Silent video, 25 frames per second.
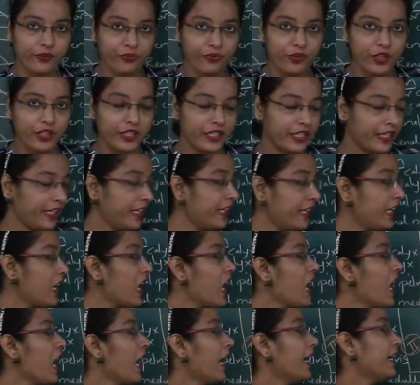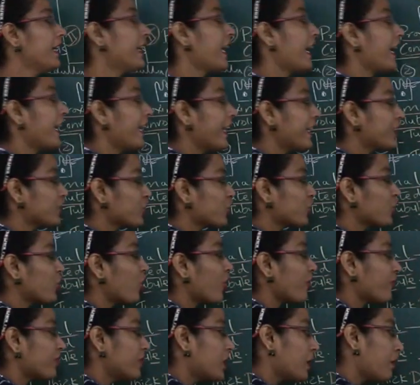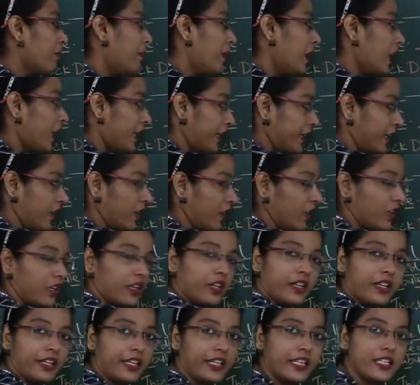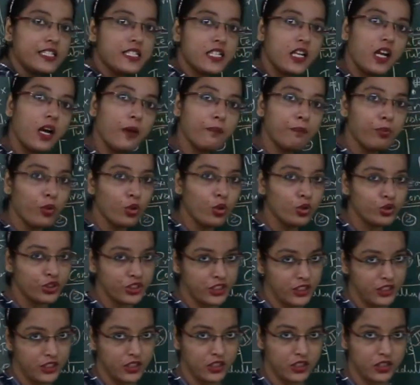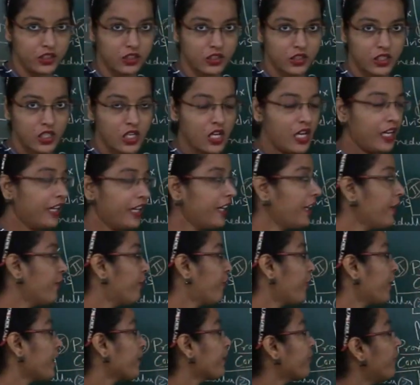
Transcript: filtrate and direction of the blood is opposite. Nephric